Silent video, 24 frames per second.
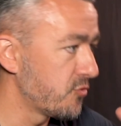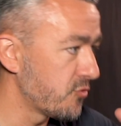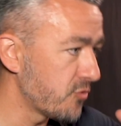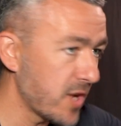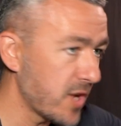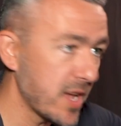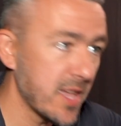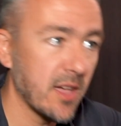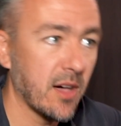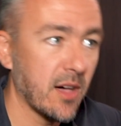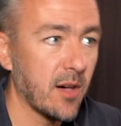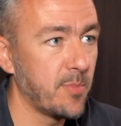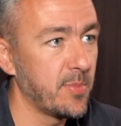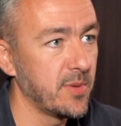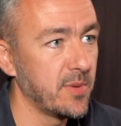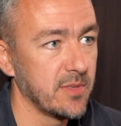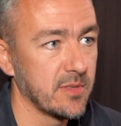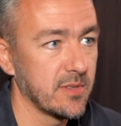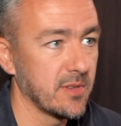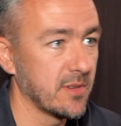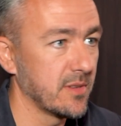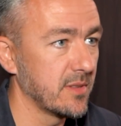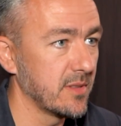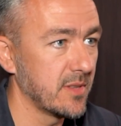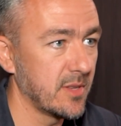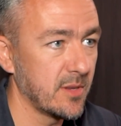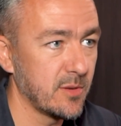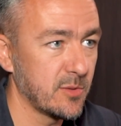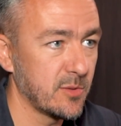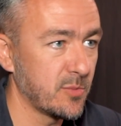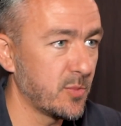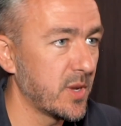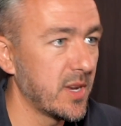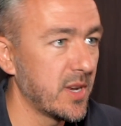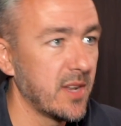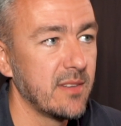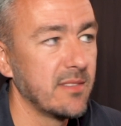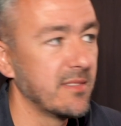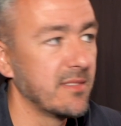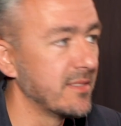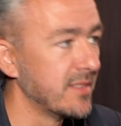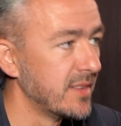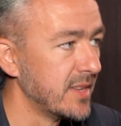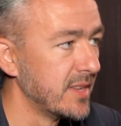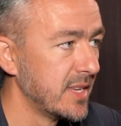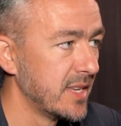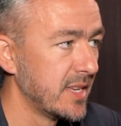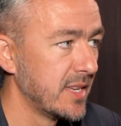Right up until, you know, he was winning,
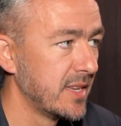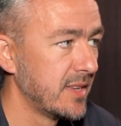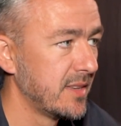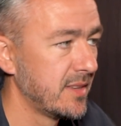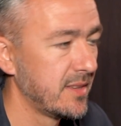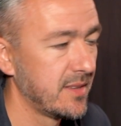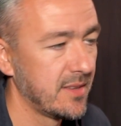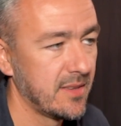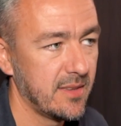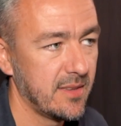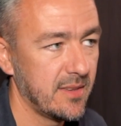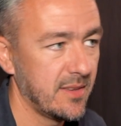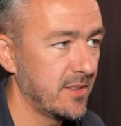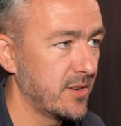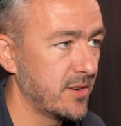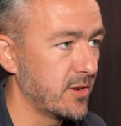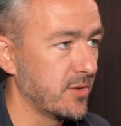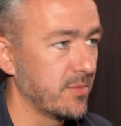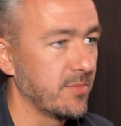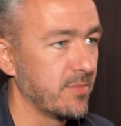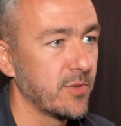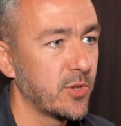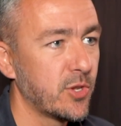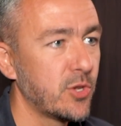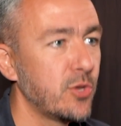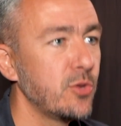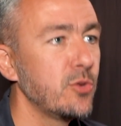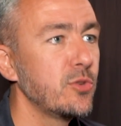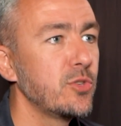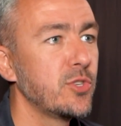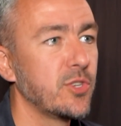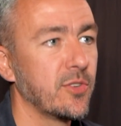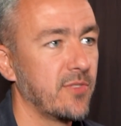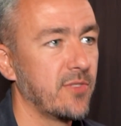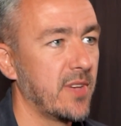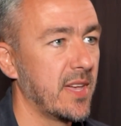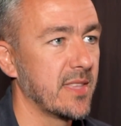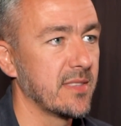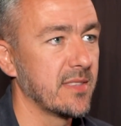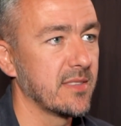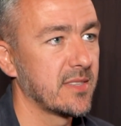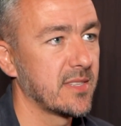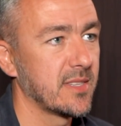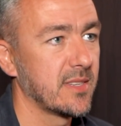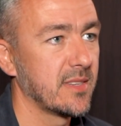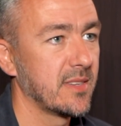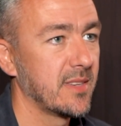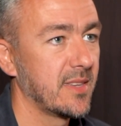you know, huge
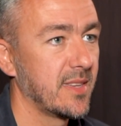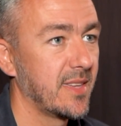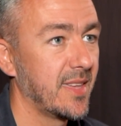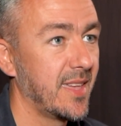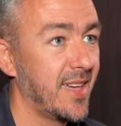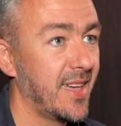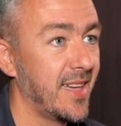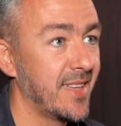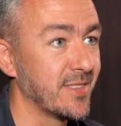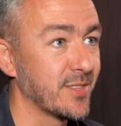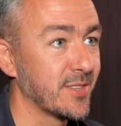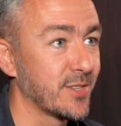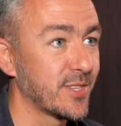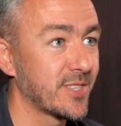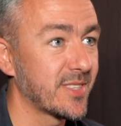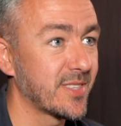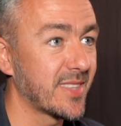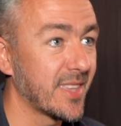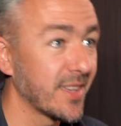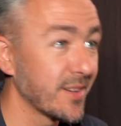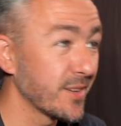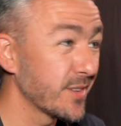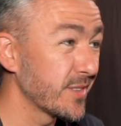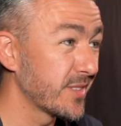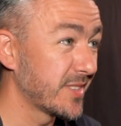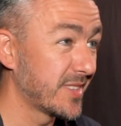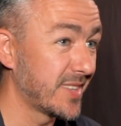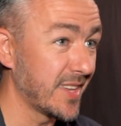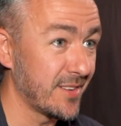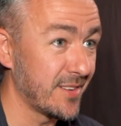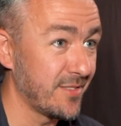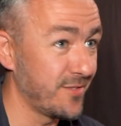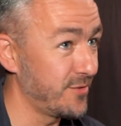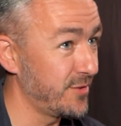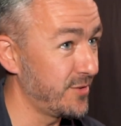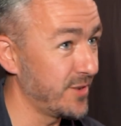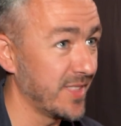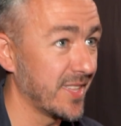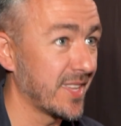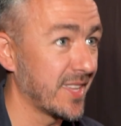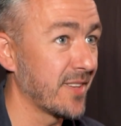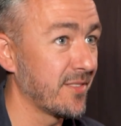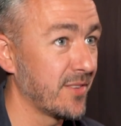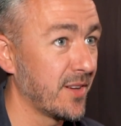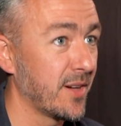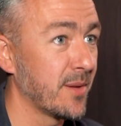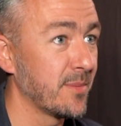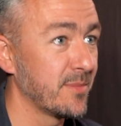events and still didn't really
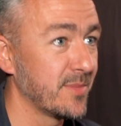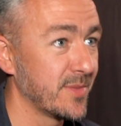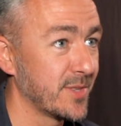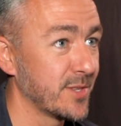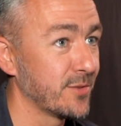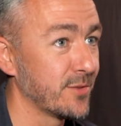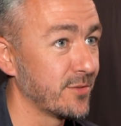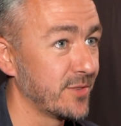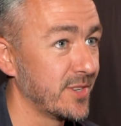give it up until